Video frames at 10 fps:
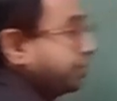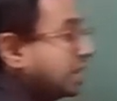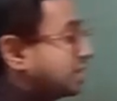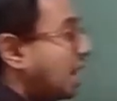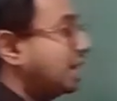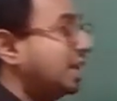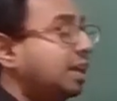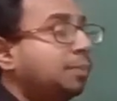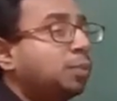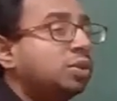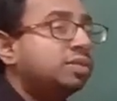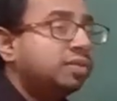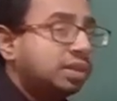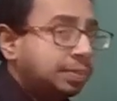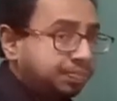Starting and end points
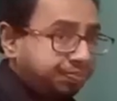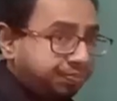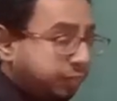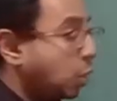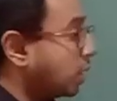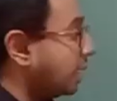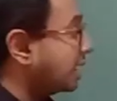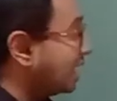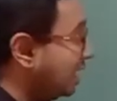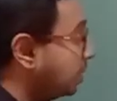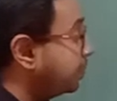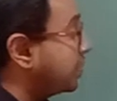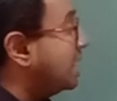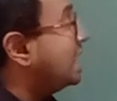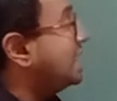are same. Okay, clear.
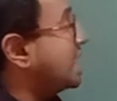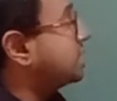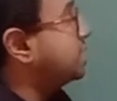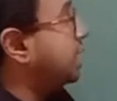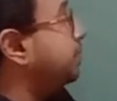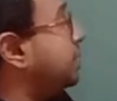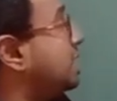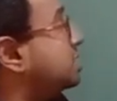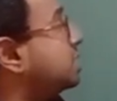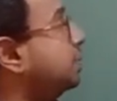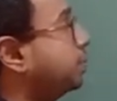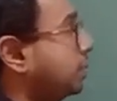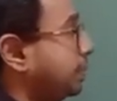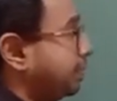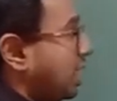Next thing, simple.